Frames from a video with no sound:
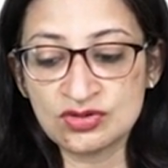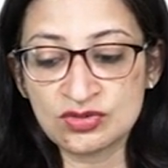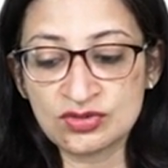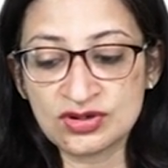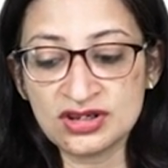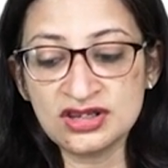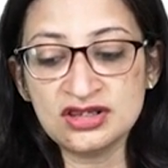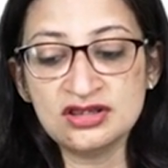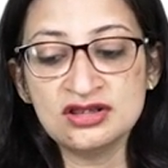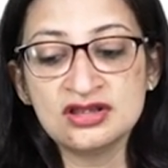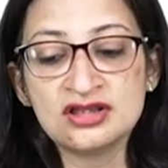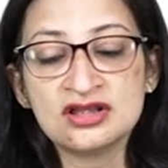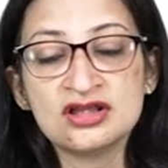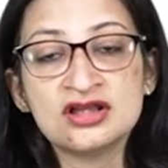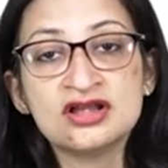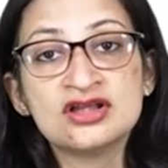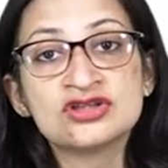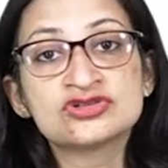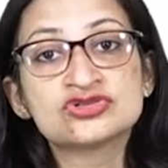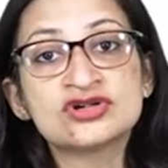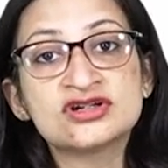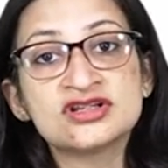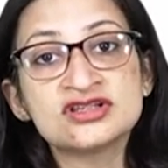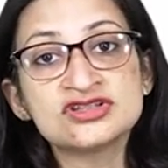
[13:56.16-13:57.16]
Okay.
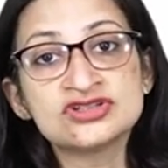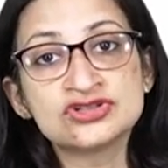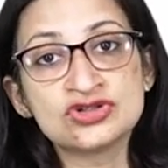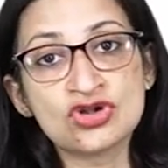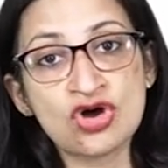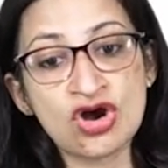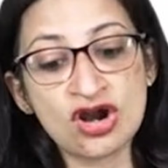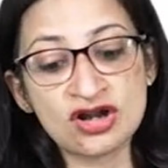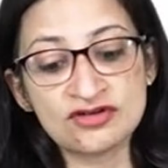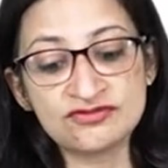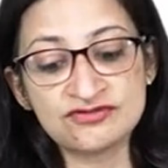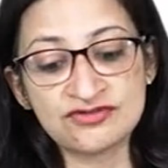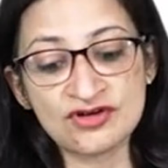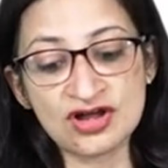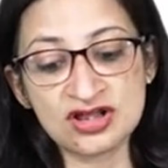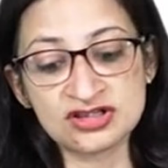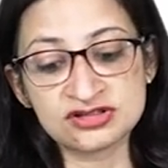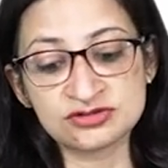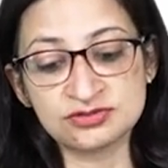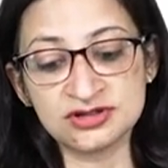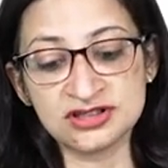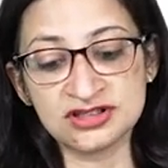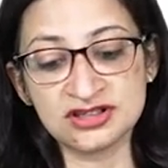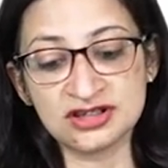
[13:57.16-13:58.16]
So it is not
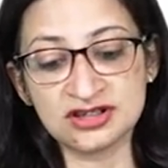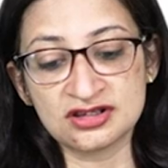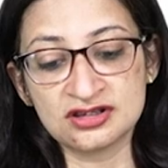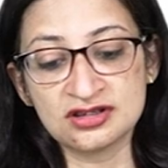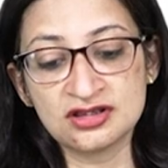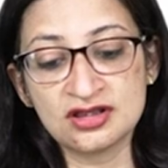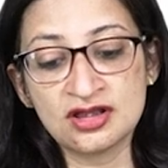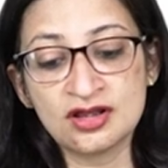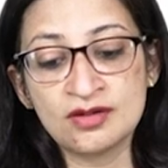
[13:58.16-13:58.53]
fast breathing.